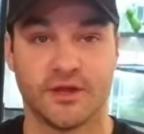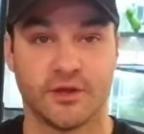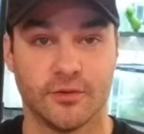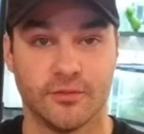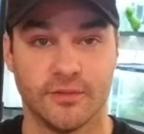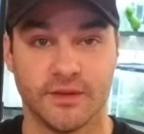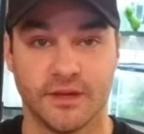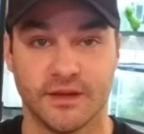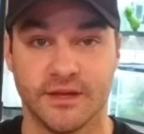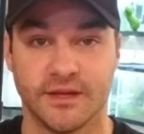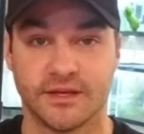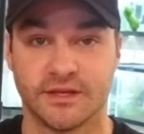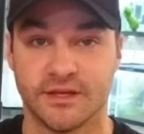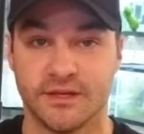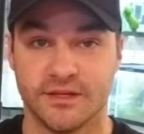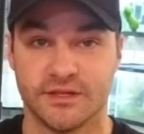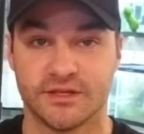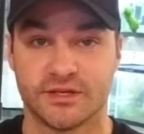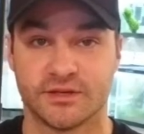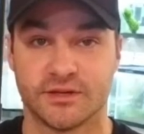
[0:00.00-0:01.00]
will be linked in
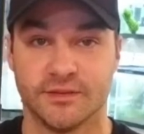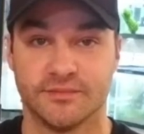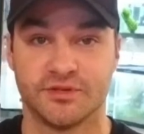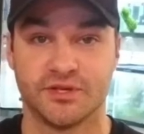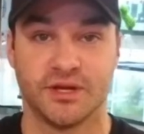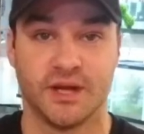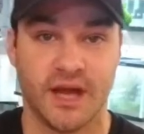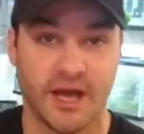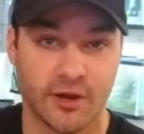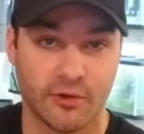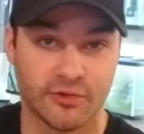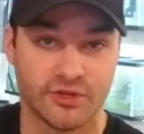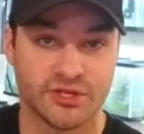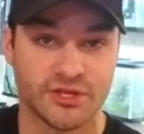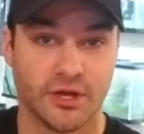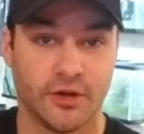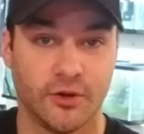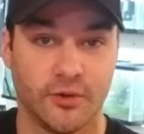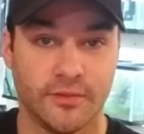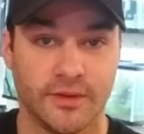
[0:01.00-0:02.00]
the description.
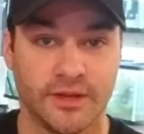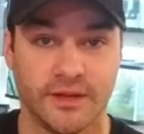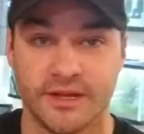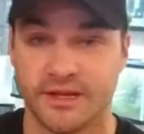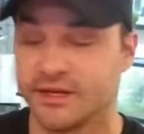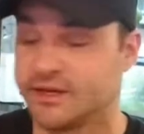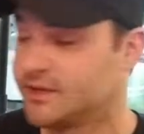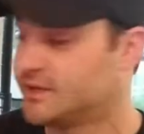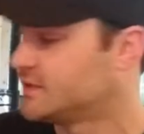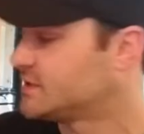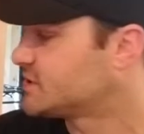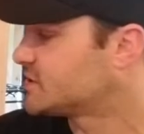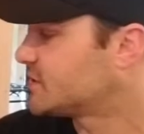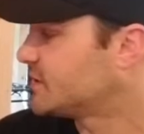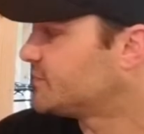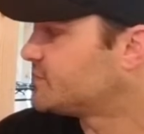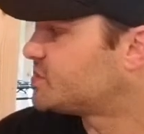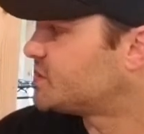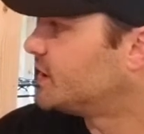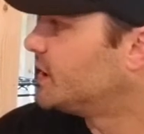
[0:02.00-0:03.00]
Aquashell will be linked in the
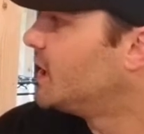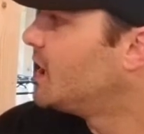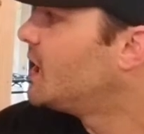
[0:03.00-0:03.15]
description.